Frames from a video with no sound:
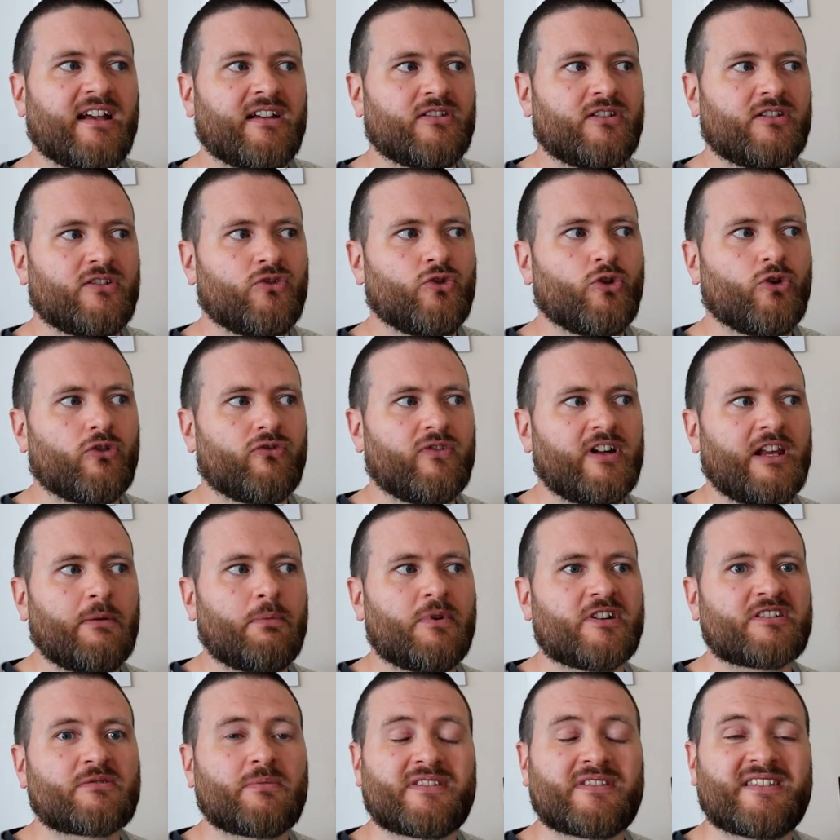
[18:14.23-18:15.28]
not really
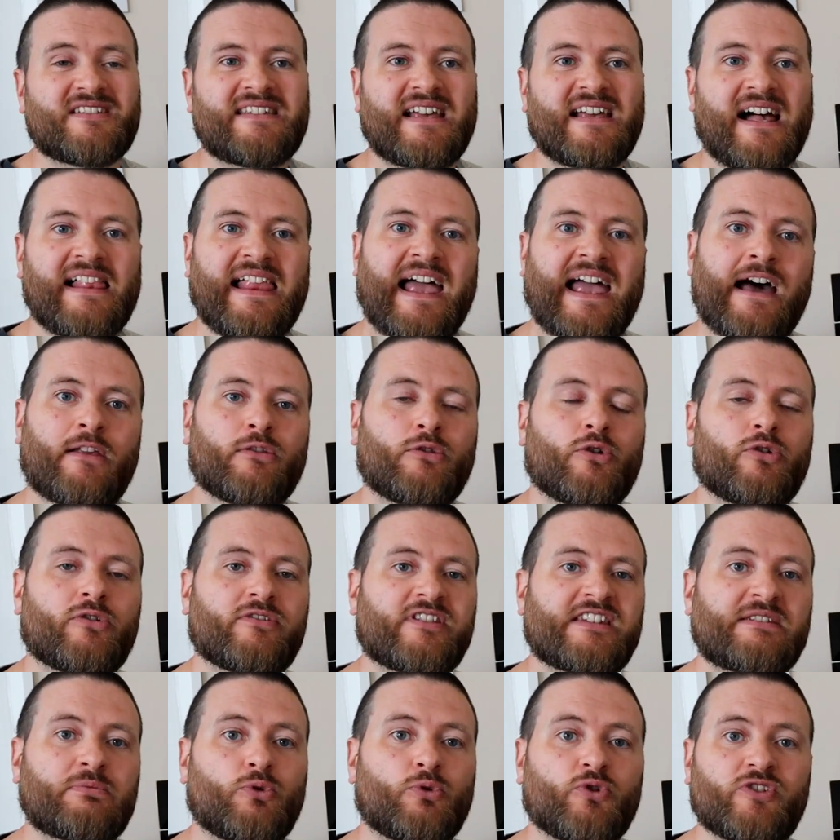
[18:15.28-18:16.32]
possible to tell how long the
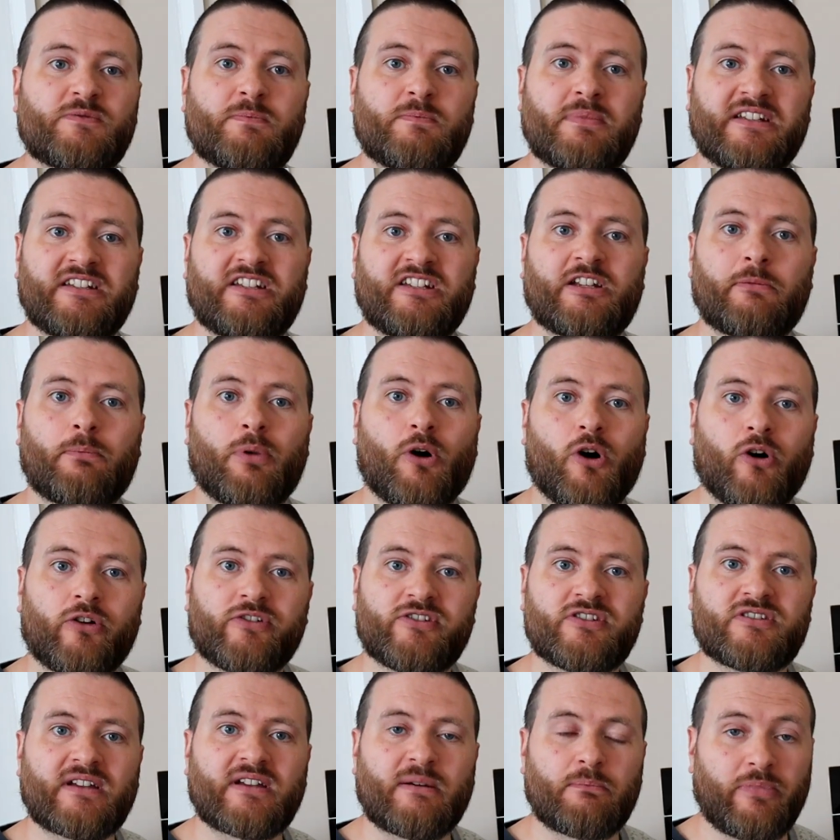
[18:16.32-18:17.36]
spawn's been in the
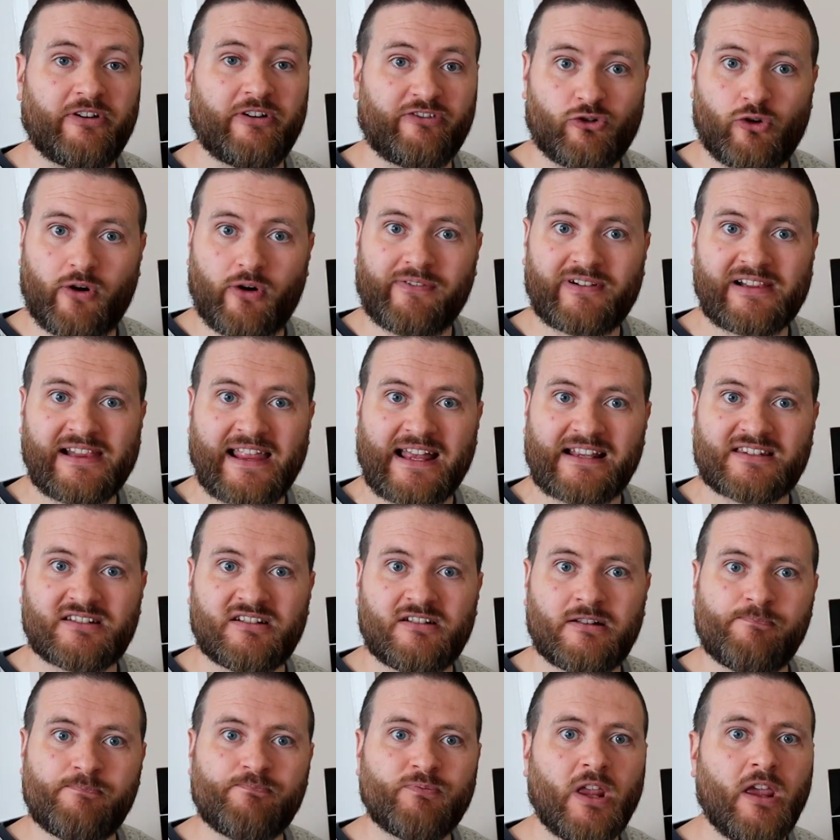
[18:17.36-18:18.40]
pond before I've collected
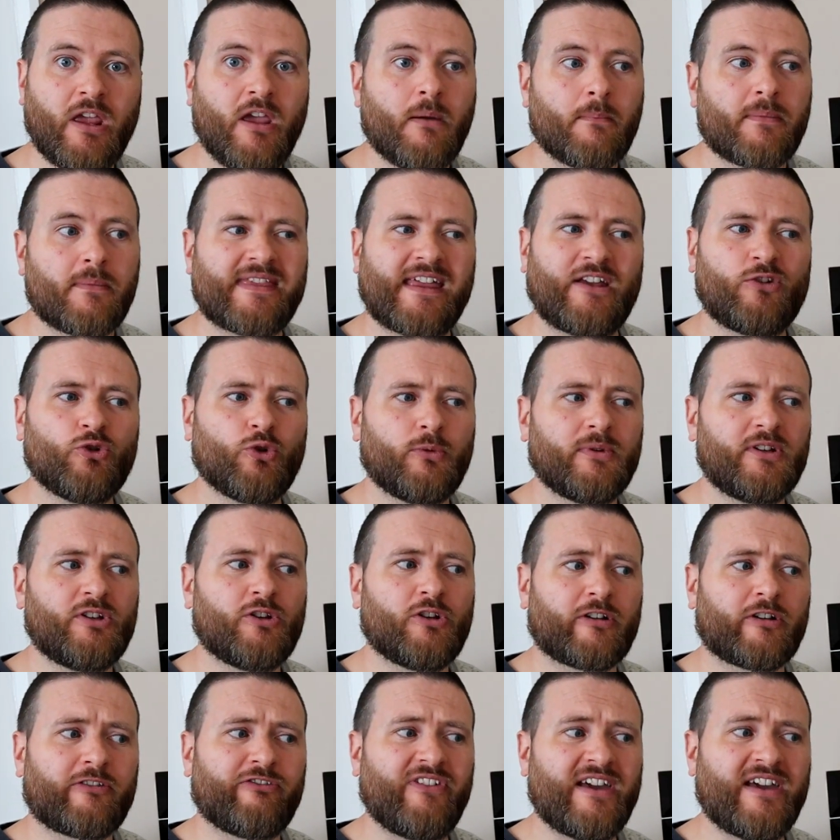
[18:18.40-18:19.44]
them, but they normally
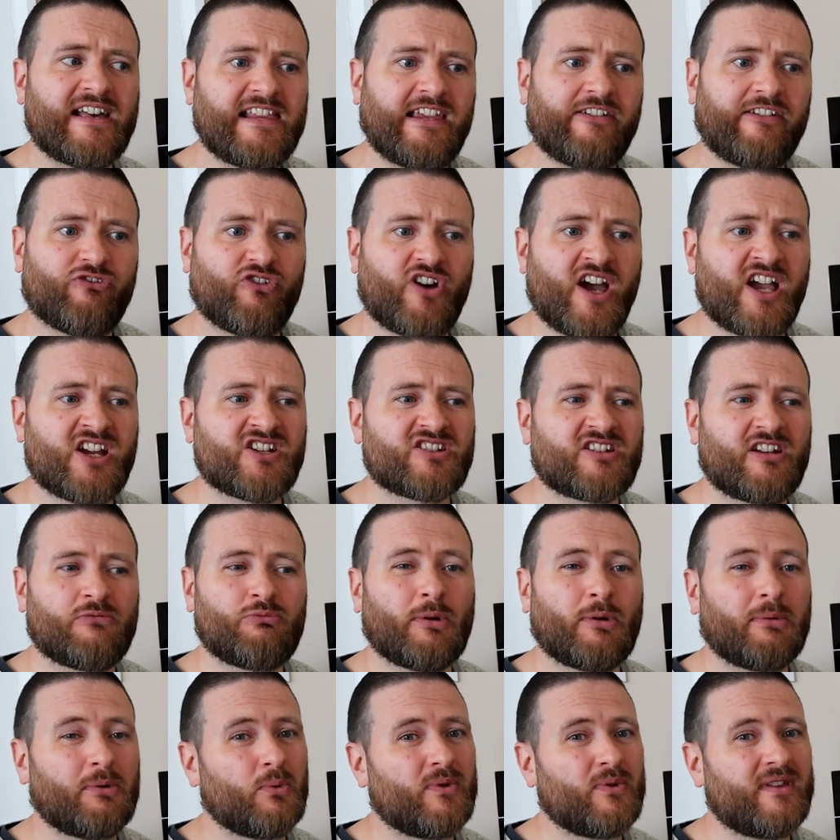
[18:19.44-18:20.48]
look fairly fresh, so
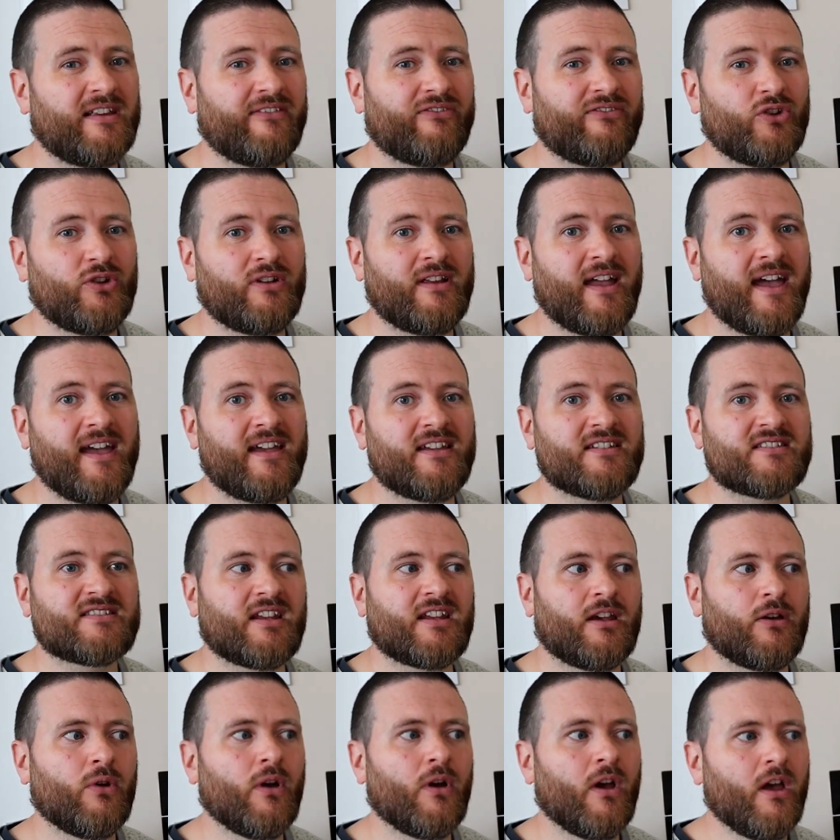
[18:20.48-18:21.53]
probably within a few days.
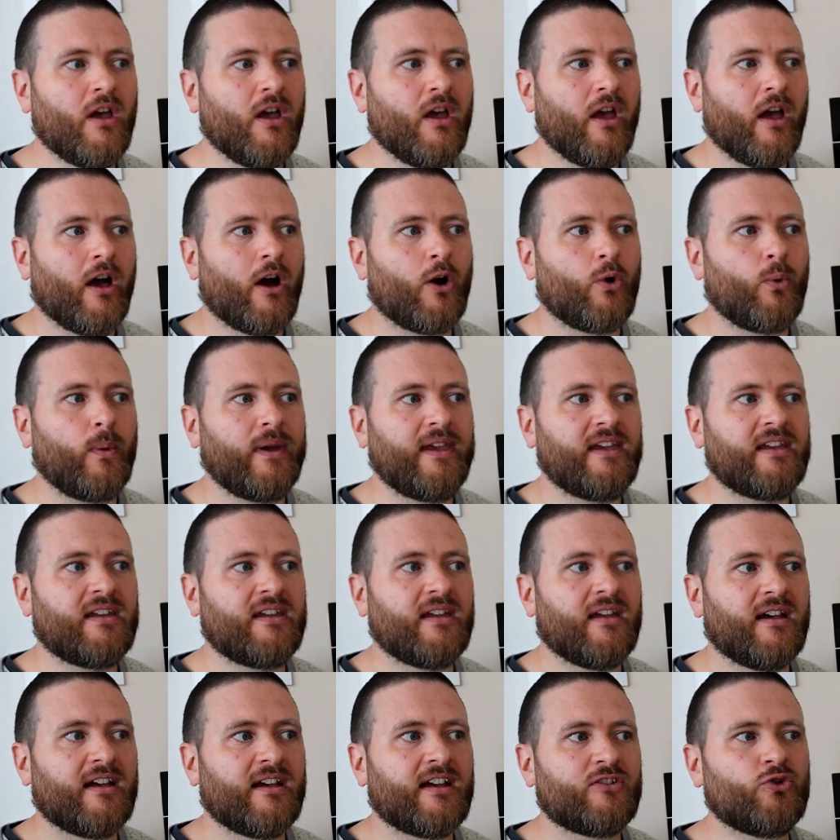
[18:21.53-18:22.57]
So a
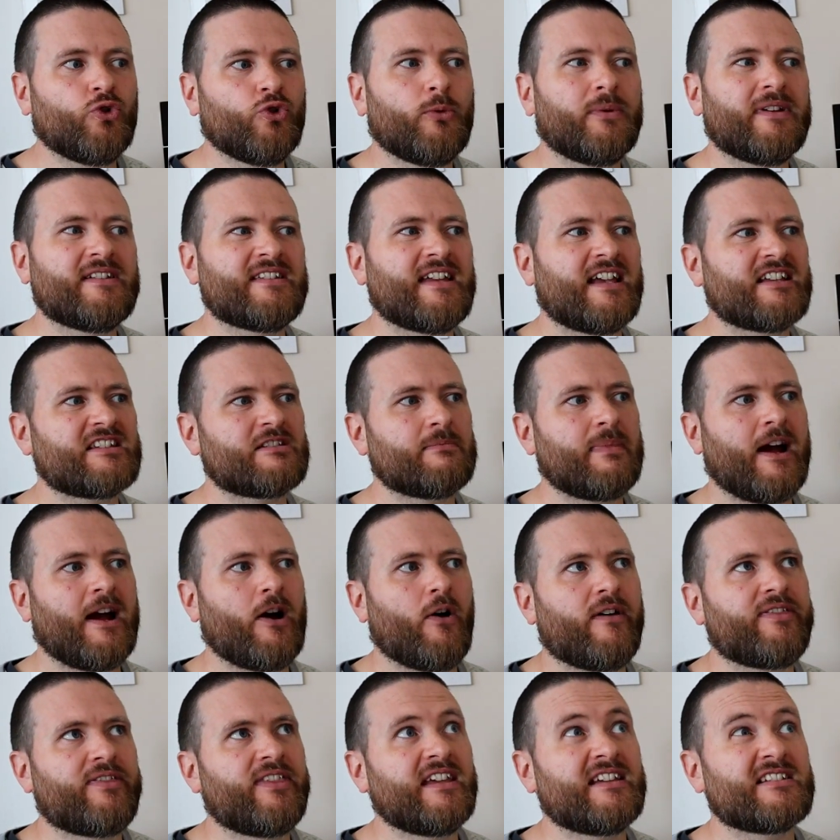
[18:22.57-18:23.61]
week normally takes I
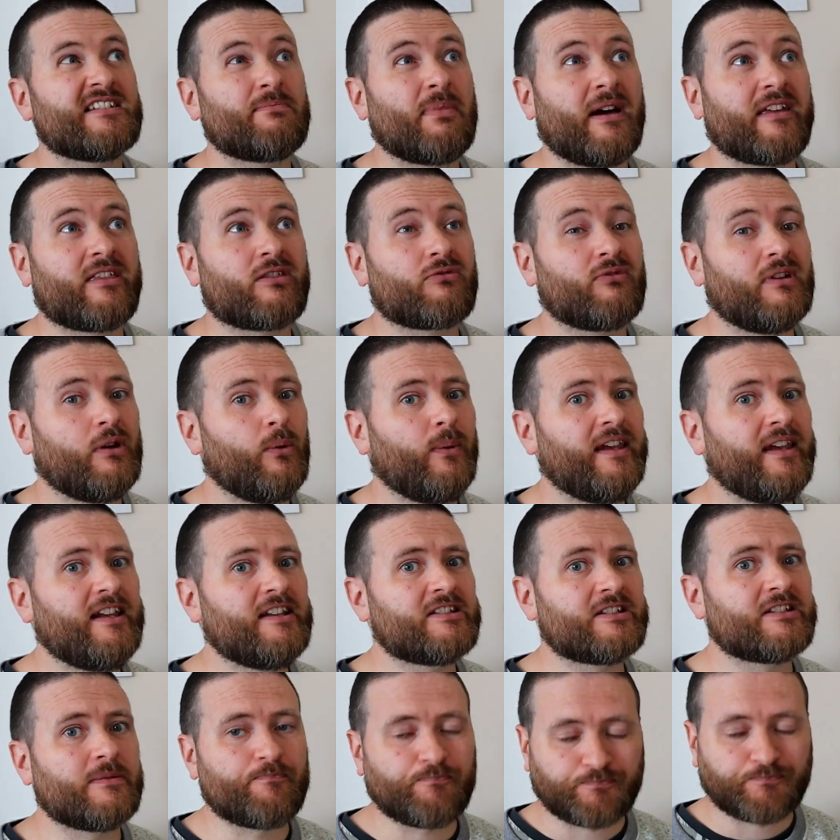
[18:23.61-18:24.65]
think it's about 3
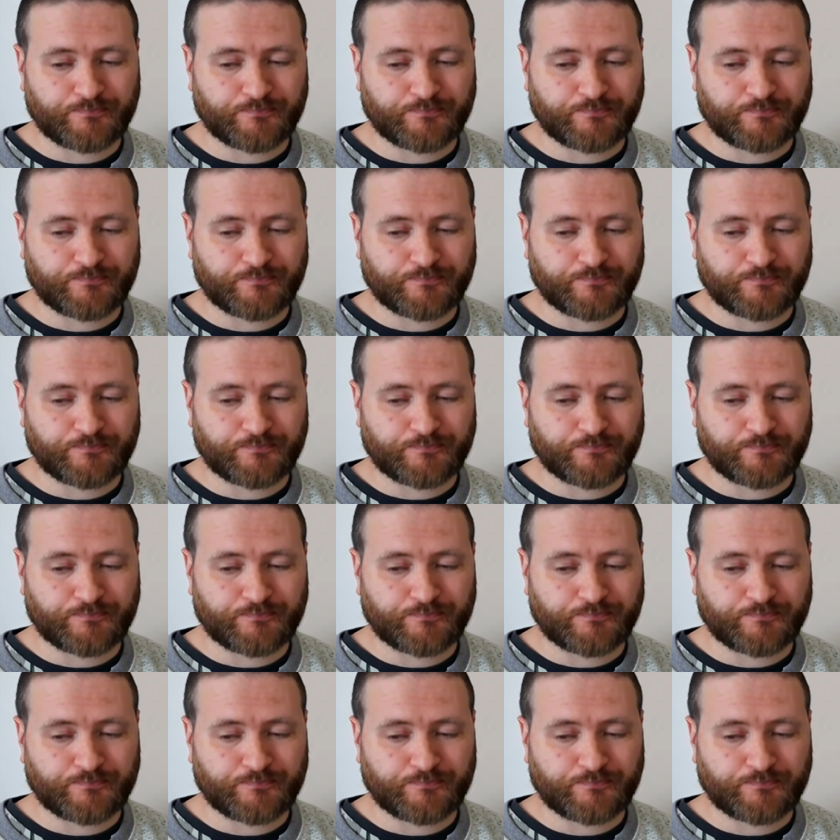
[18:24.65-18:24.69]
weeks.